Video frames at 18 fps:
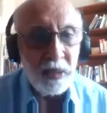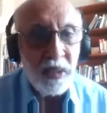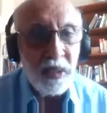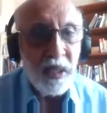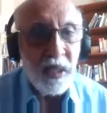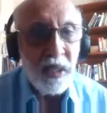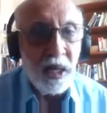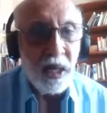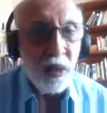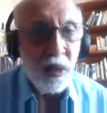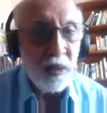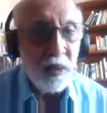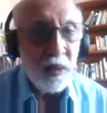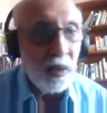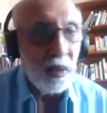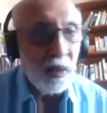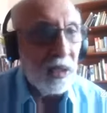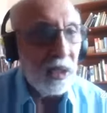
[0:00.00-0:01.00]
how,
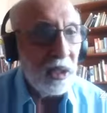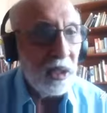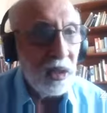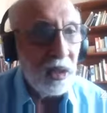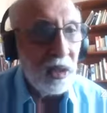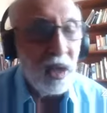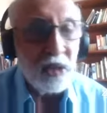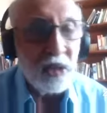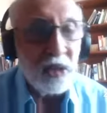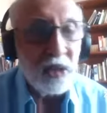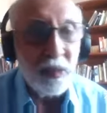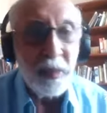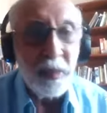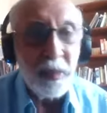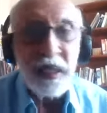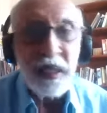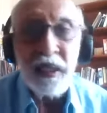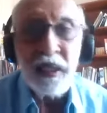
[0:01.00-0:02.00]
what it will cost for
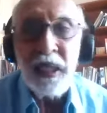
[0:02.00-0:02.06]
medical.